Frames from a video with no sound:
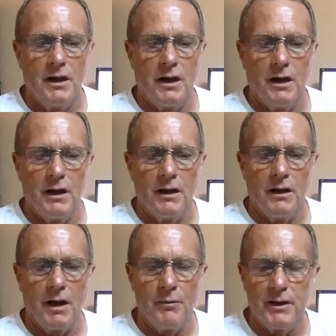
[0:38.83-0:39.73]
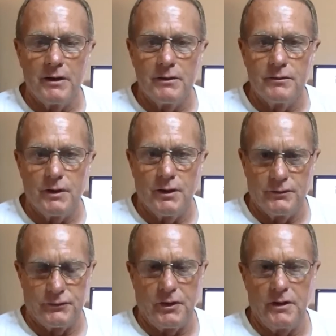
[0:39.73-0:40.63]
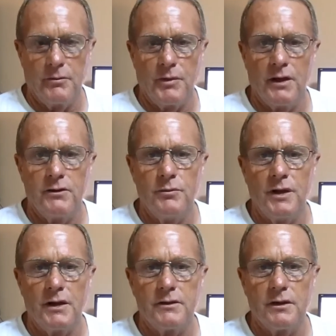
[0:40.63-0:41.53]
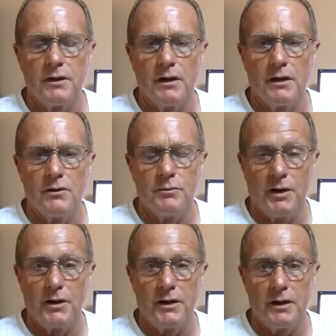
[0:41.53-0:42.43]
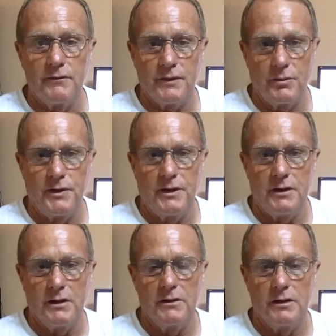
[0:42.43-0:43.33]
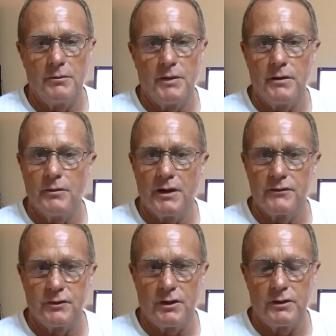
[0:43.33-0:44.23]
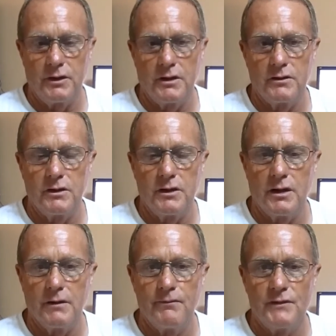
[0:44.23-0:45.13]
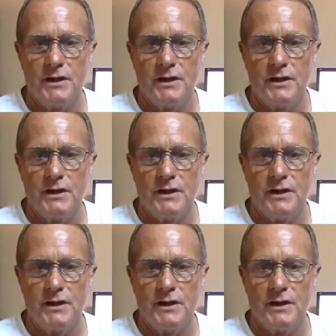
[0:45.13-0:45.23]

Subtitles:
I met an Australian man who married a Filipina. I met him last Sunday at the,